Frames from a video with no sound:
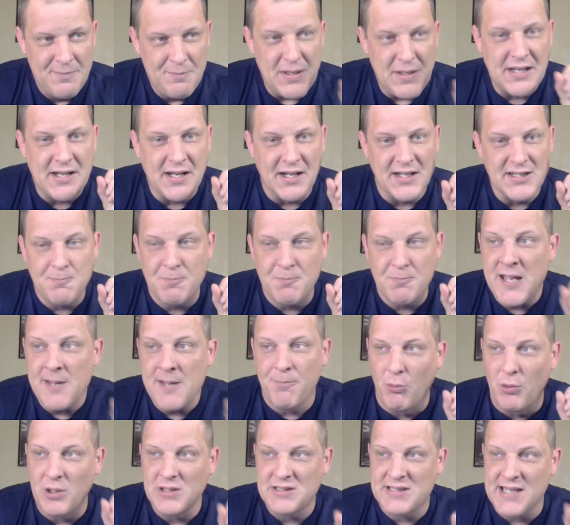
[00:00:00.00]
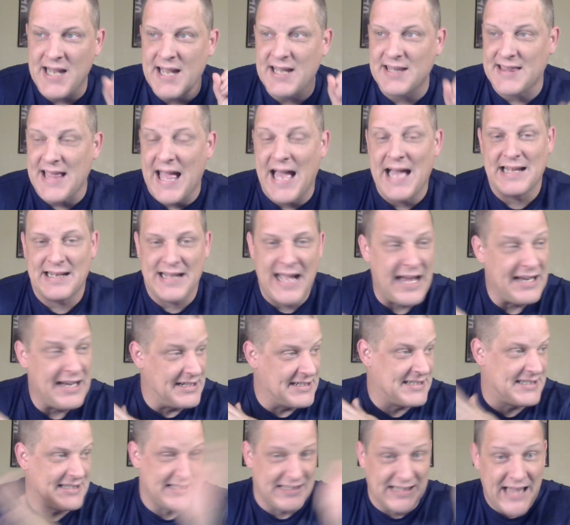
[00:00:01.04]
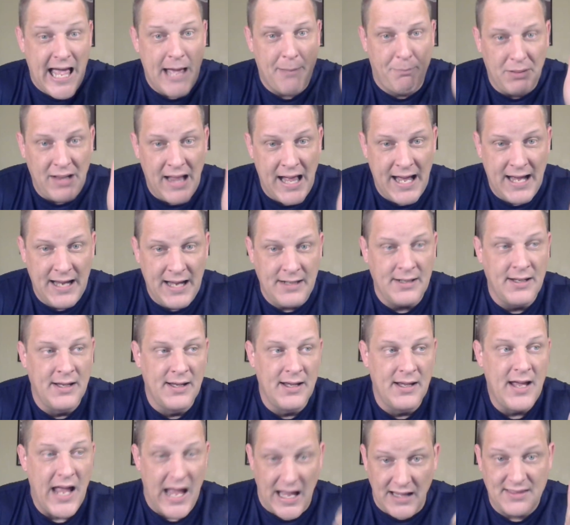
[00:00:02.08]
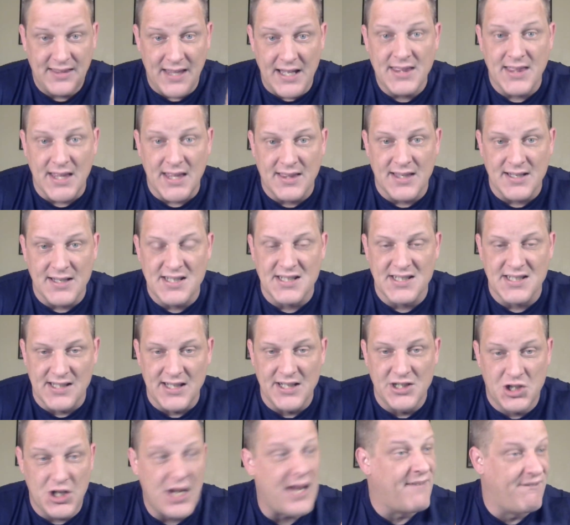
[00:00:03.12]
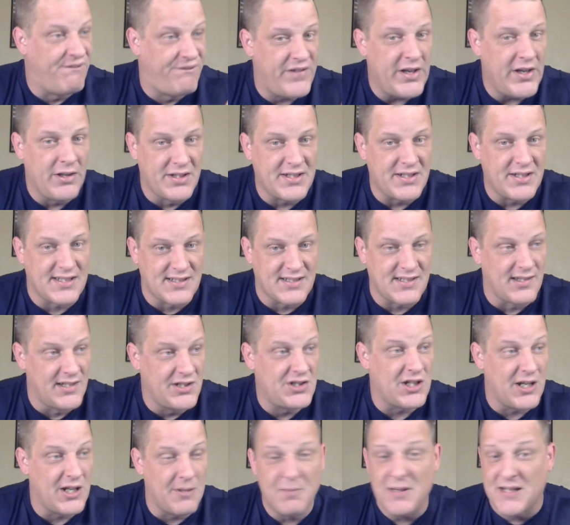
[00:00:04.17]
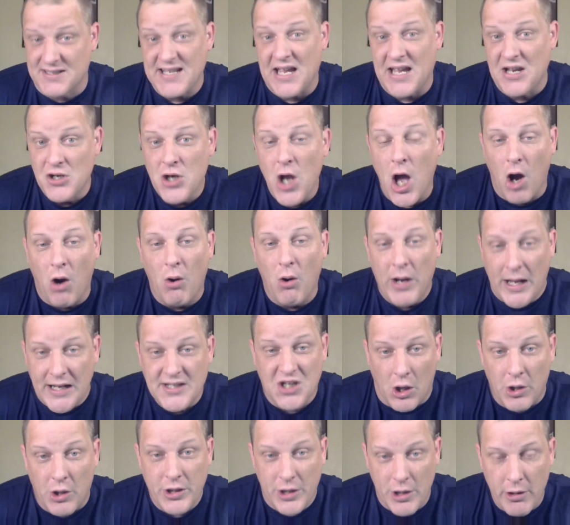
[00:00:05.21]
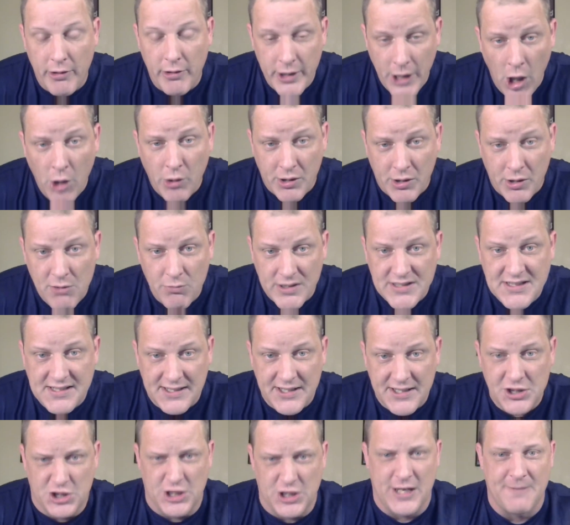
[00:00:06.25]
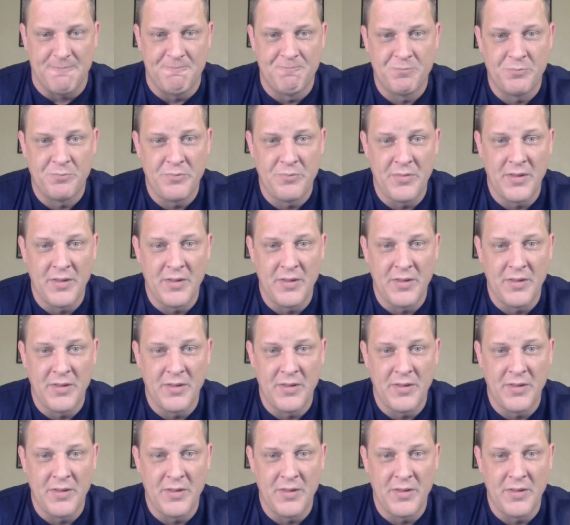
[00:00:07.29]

Because people would take that kind of slap line and think that this is legit and feel this is legit because they know Antonio Inoki was legit.